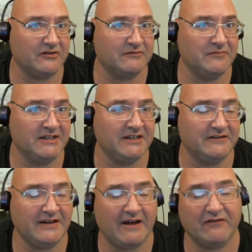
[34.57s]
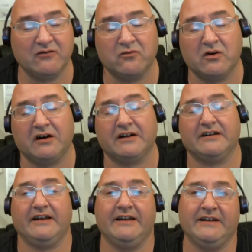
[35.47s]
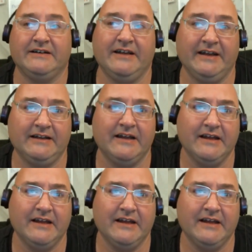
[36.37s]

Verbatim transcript: immediately after work, and they